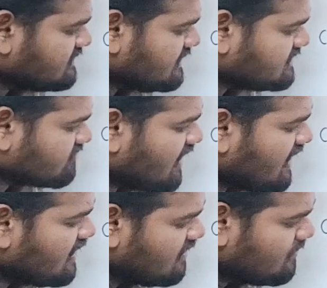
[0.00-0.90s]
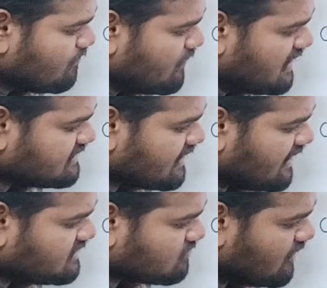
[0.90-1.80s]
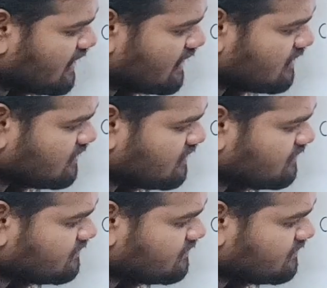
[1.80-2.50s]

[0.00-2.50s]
C square plus A square